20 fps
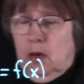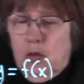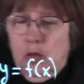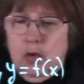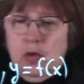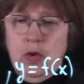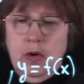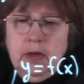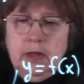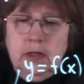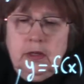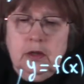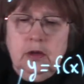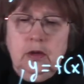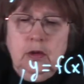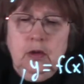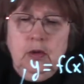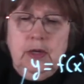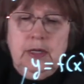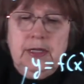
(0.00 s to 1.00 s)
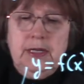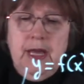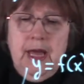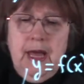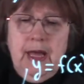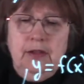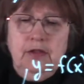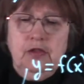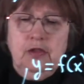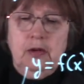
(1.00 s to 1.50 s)
We're going to glue a
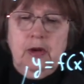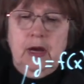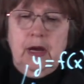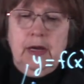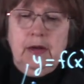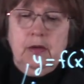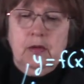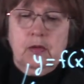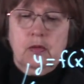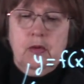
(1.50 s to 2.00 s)
tangent line